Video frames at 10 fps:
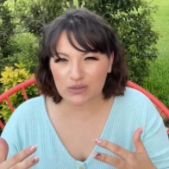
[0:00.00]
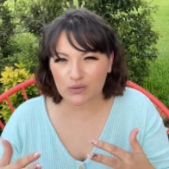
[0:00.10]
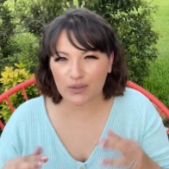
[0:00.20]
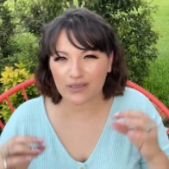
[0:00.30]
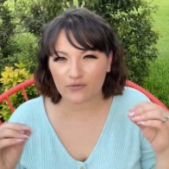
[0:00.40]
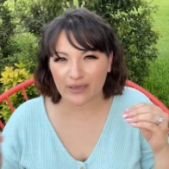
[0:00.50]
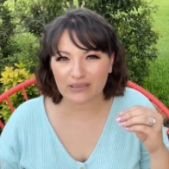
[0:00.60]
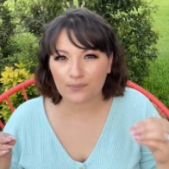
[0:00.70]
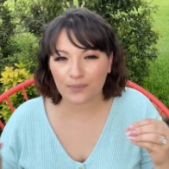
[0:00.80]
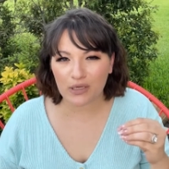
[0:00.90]
when the
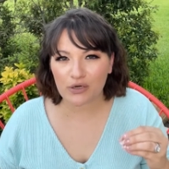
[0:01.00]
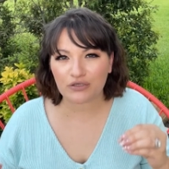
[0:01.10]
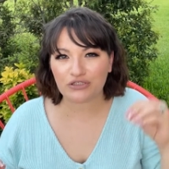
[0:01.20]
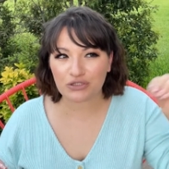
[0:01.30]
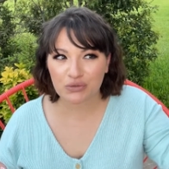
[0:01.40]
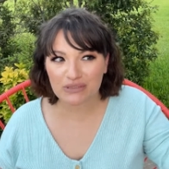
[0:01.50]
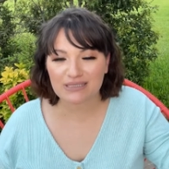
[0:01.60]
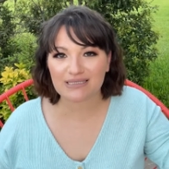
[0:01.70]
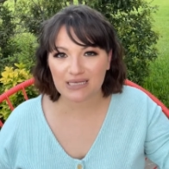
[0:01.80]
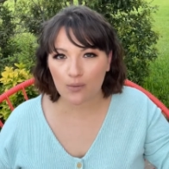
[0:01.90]
random picker chooses
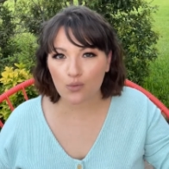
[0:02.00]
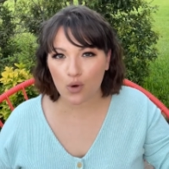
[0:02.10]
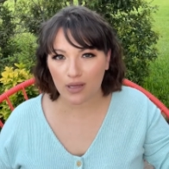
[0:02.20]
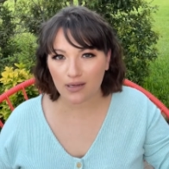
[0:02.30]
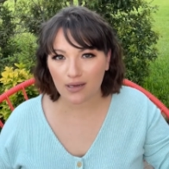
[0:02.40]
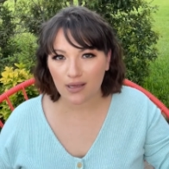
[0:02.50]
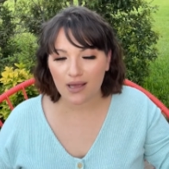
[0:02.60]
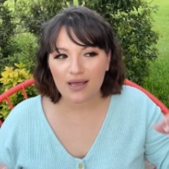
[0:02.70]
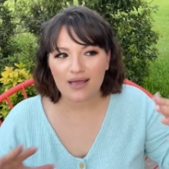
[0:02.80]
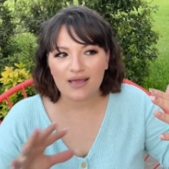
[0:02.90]
someone.
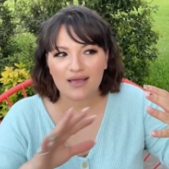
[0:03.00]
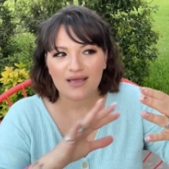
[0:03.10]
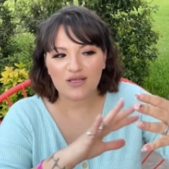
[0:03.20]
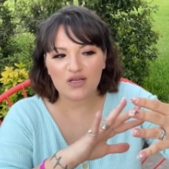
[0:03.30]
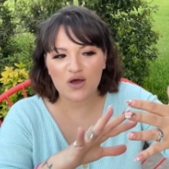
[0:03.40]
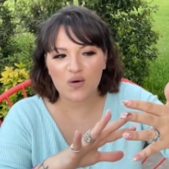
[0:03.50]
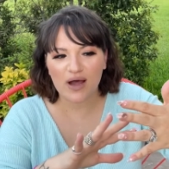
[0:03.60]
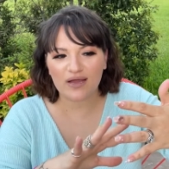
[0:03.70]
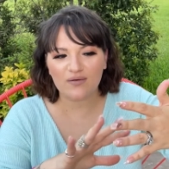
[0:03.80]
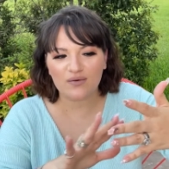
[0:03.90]
You know,
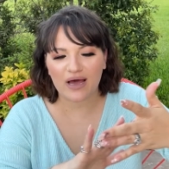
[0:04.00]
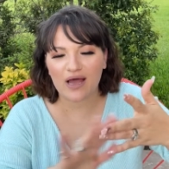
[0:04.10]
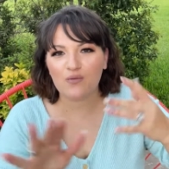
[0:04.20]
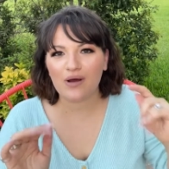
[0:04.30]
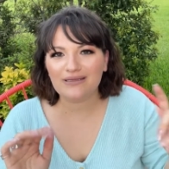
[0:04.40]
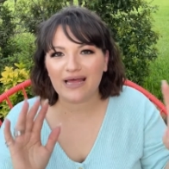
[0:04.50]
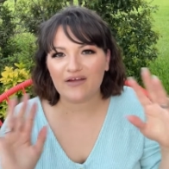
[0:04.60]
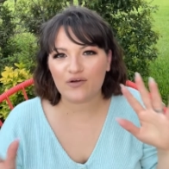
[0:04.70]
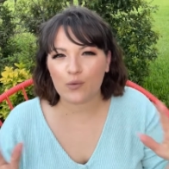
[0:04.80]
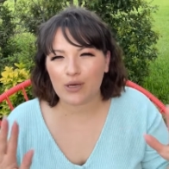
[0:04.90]
I want
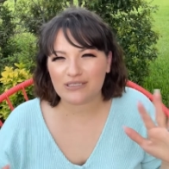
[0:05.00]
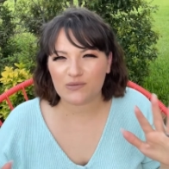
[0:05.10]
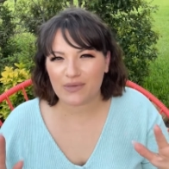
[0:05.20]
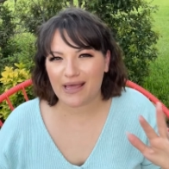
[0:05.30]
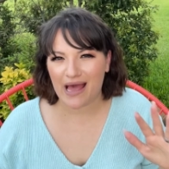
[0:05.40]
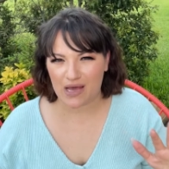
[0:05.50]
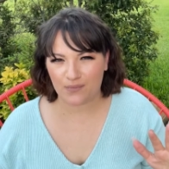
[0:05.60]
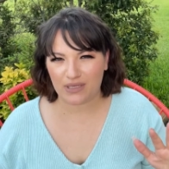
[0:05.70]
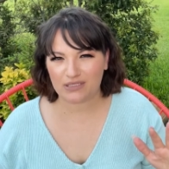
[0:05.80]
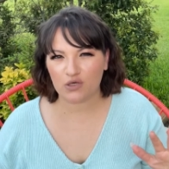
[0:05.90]
everyone to be
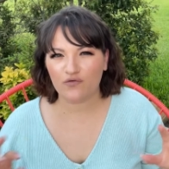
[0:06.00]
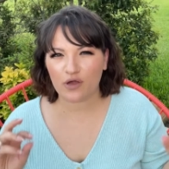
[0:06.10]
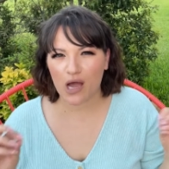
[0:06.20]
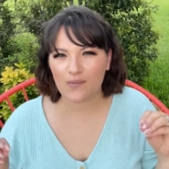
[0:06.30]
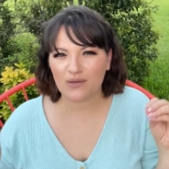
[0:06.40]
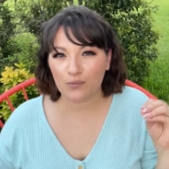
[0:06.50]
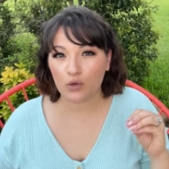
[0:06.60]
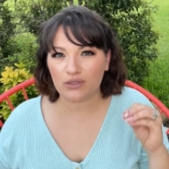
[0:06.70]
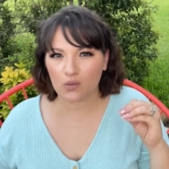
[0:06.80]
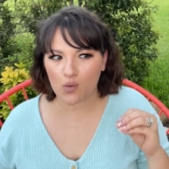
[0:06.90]
happy. So if you comment
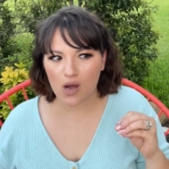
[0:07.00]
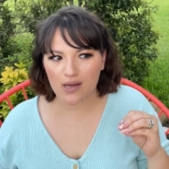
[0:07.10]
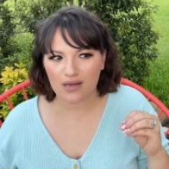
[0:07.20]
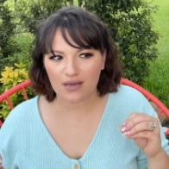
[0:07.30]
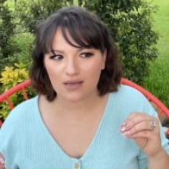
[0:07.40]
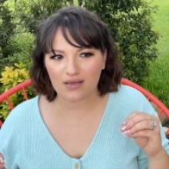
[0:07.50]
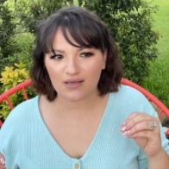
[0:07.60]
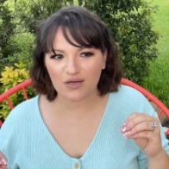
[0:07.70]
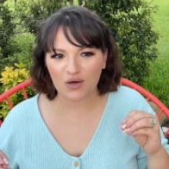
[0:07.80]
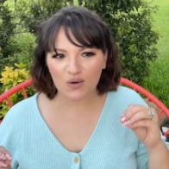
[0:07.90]
more than one,
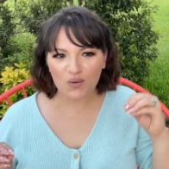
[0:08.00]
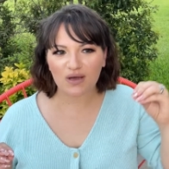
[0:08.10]
you know